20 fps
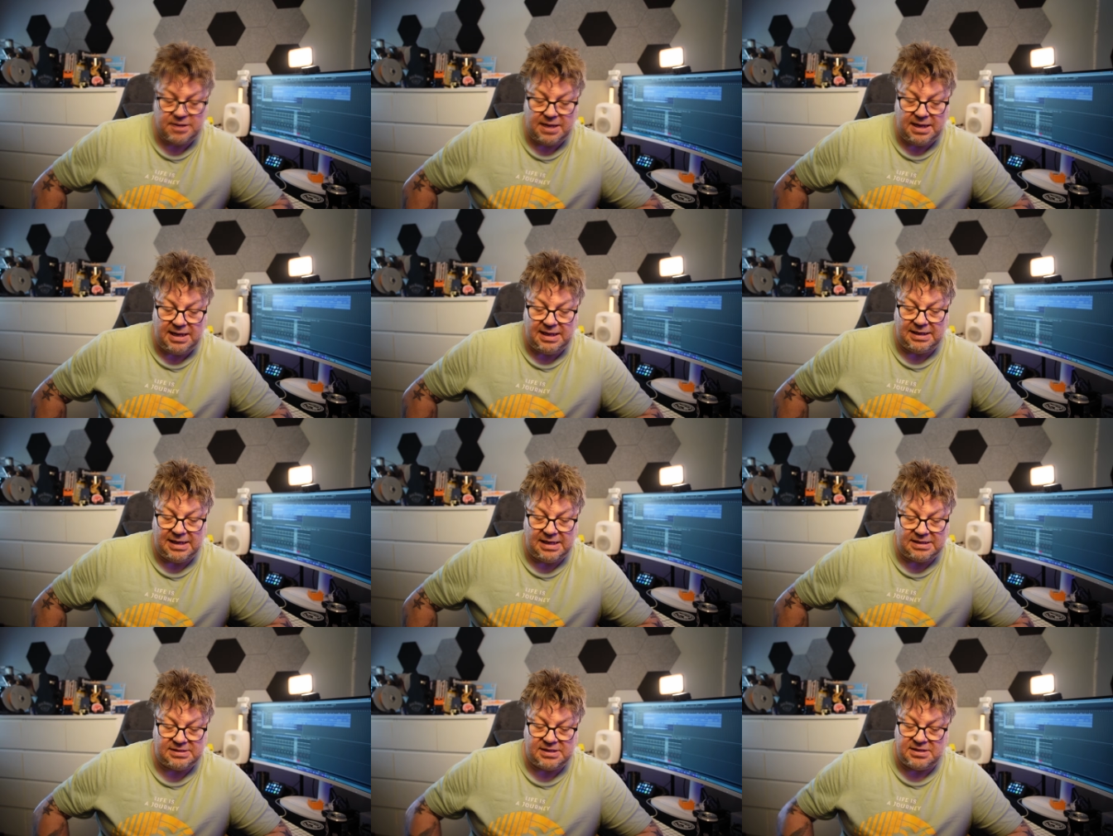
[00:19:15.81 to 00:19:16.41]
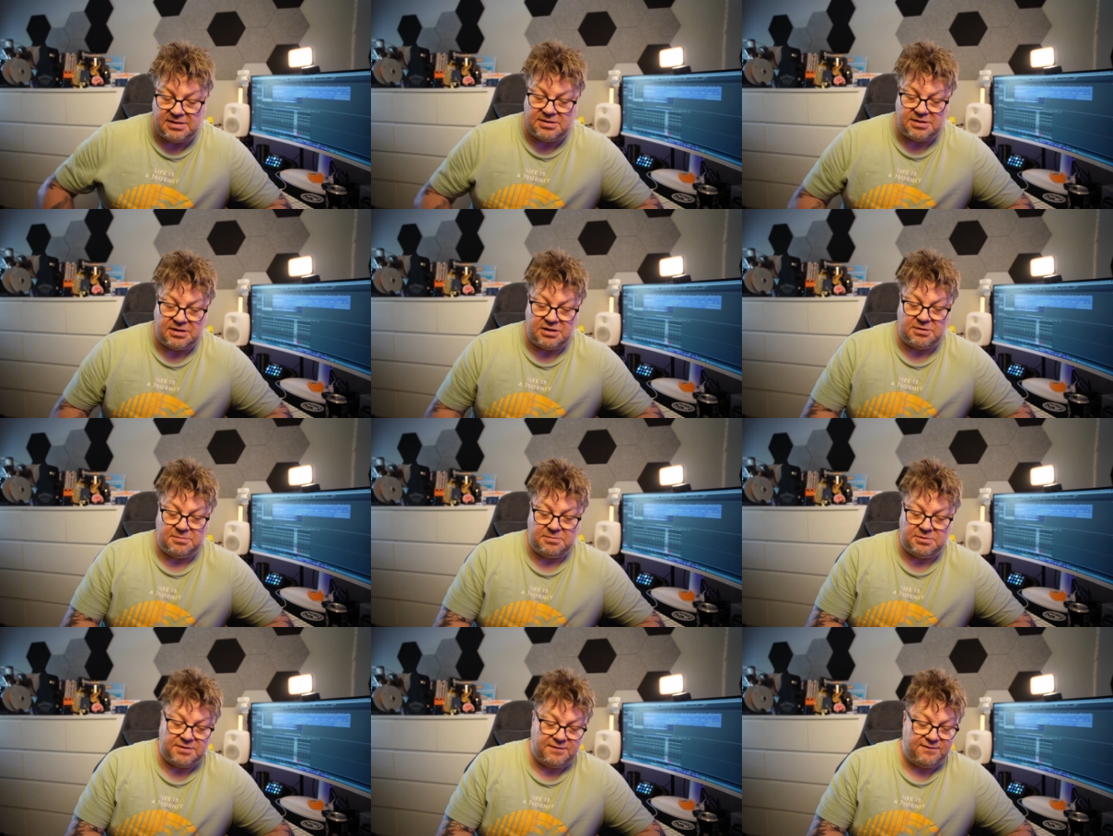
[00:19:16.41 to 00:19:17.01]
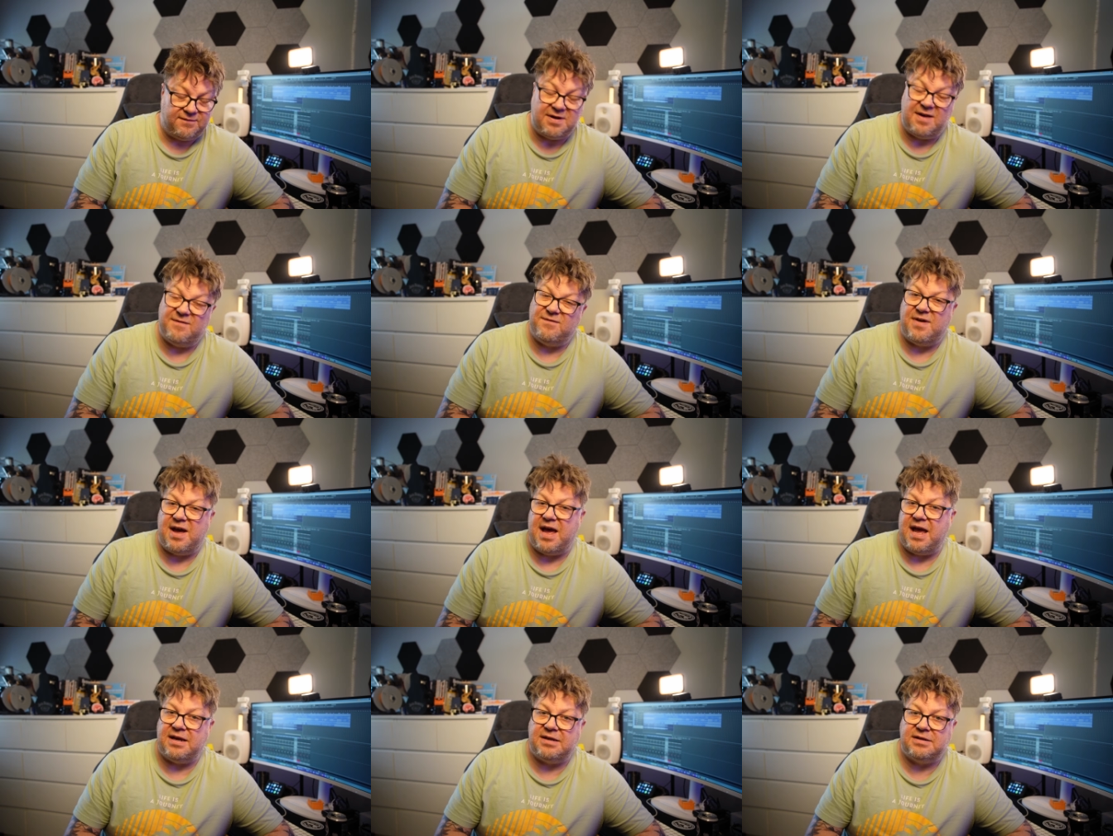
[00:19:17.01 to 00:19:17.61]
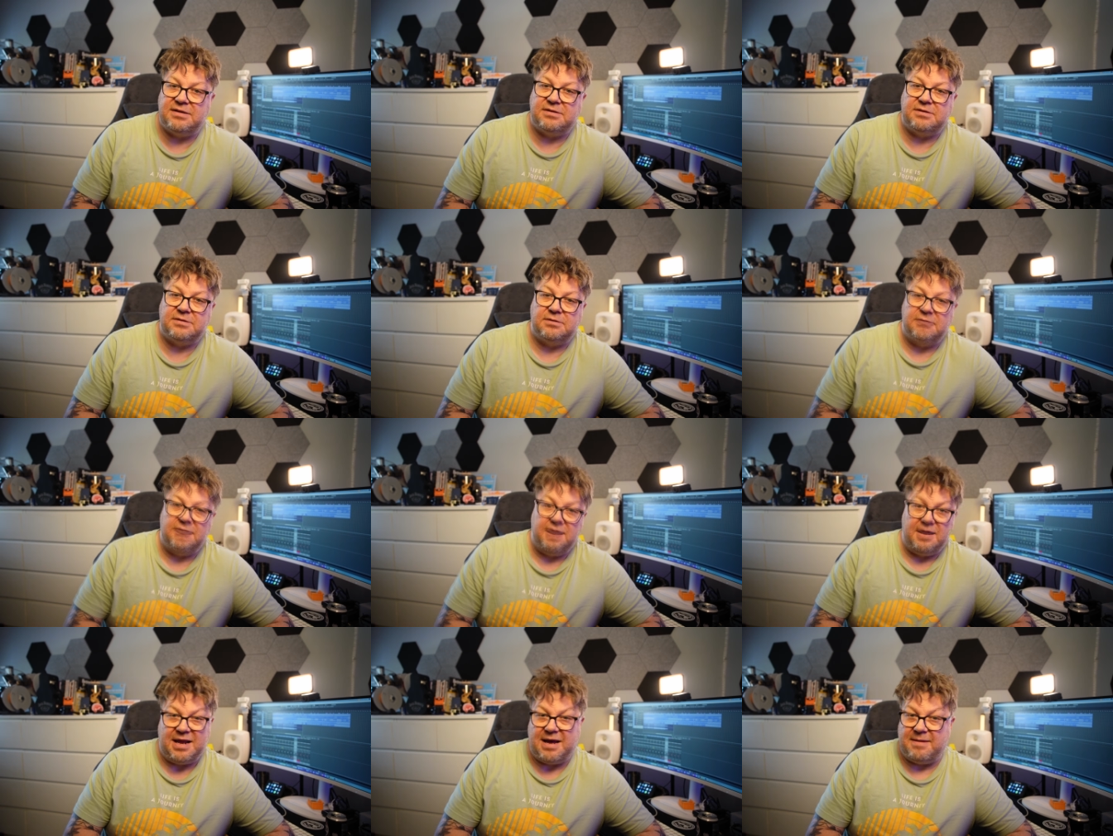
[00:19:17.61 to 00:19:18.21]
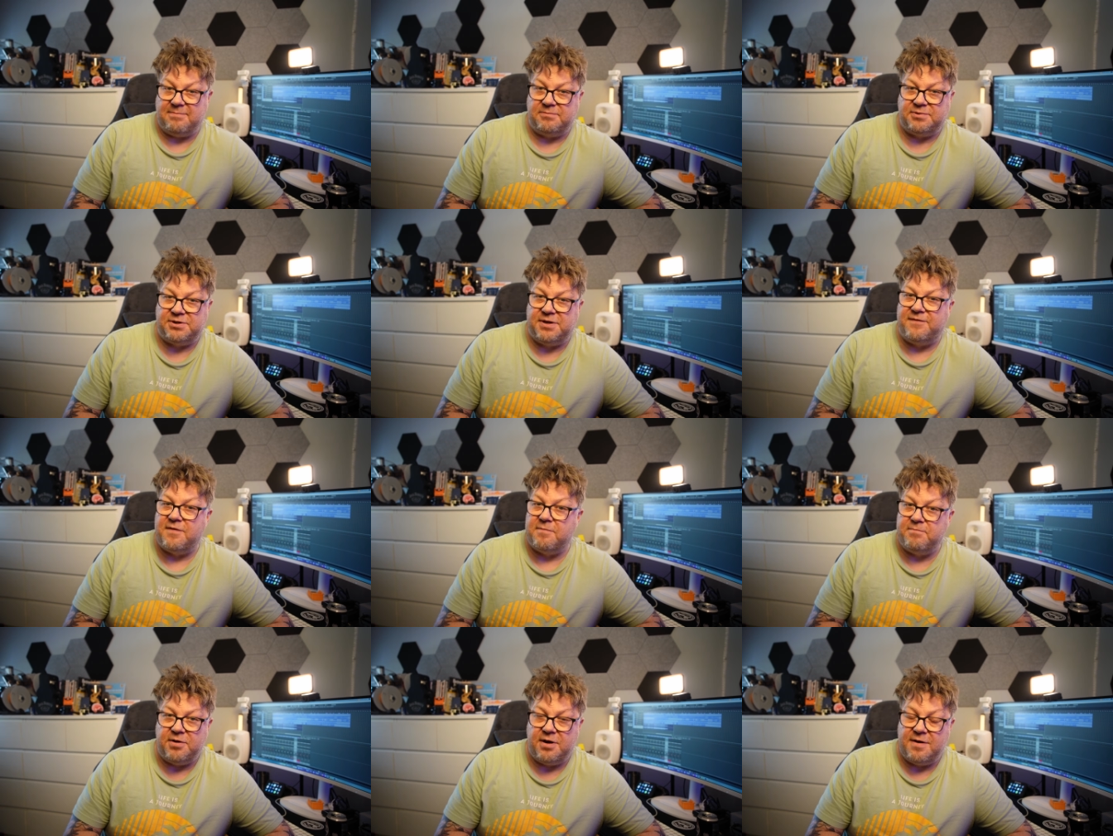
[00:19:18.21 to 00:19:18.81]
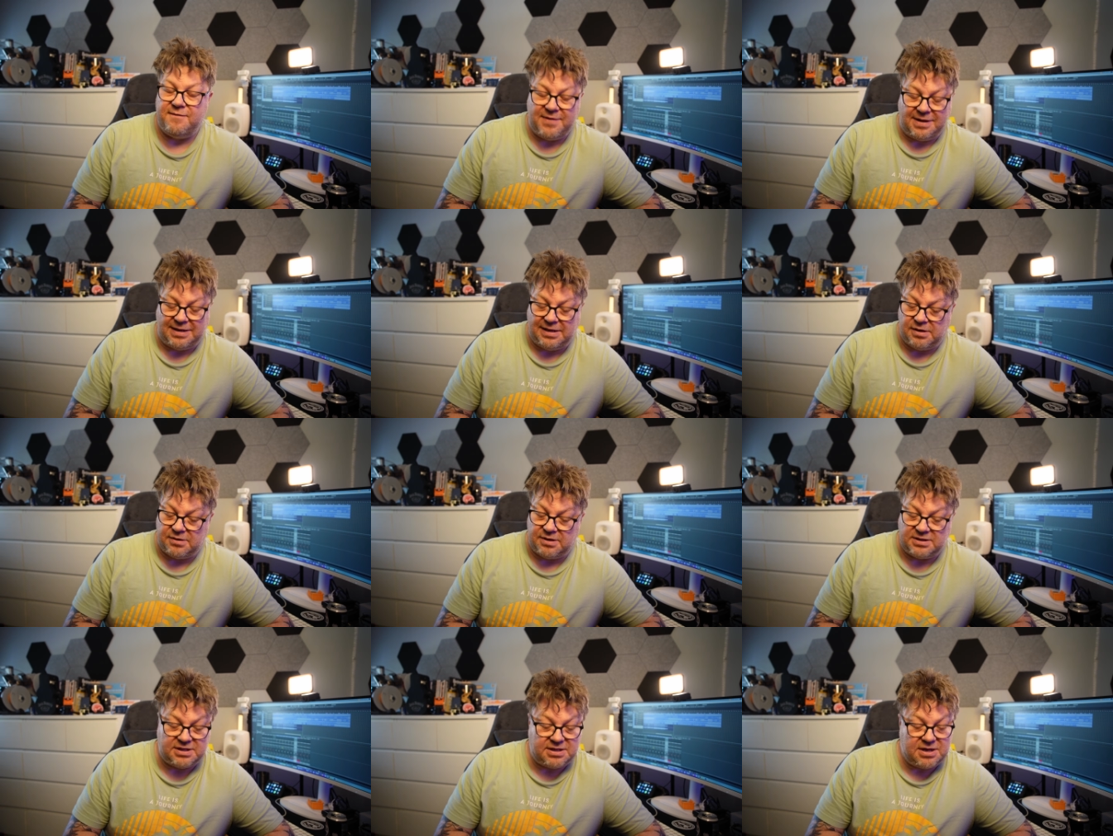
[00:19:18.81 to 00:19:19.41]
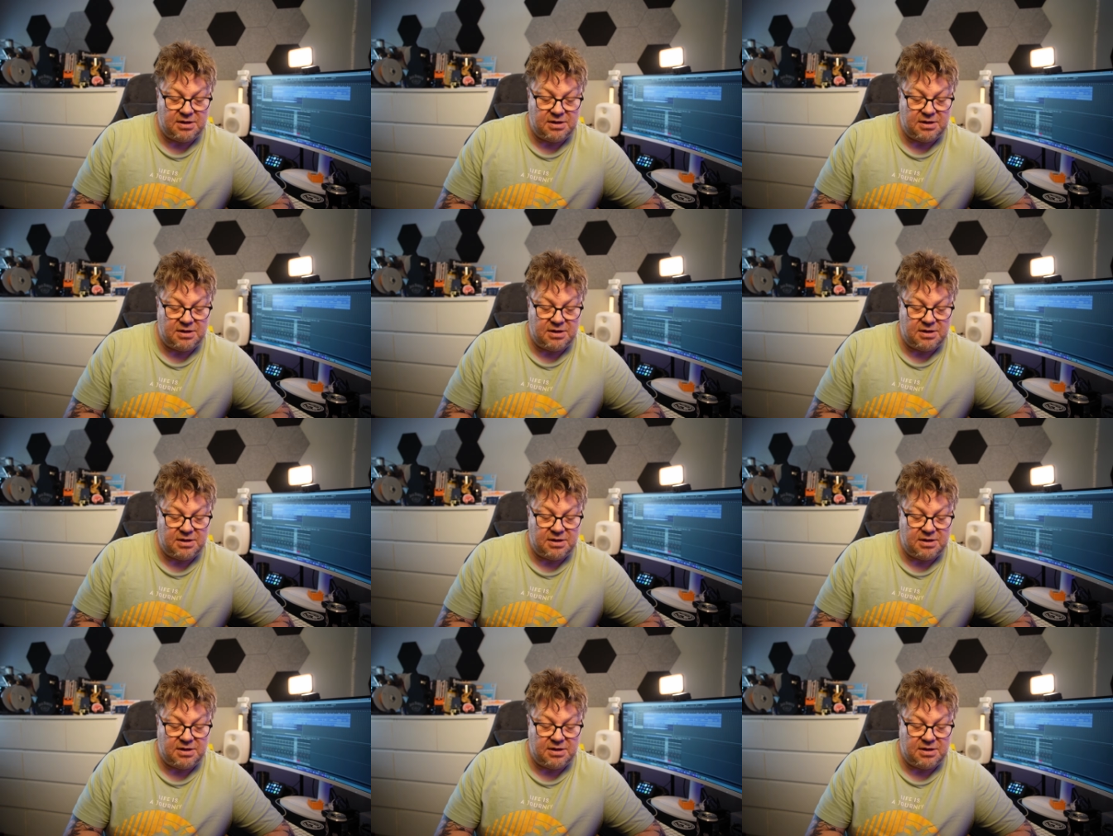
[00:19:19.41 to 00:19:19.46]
Helix in terms of effects and amps, if I'm perfectly honest.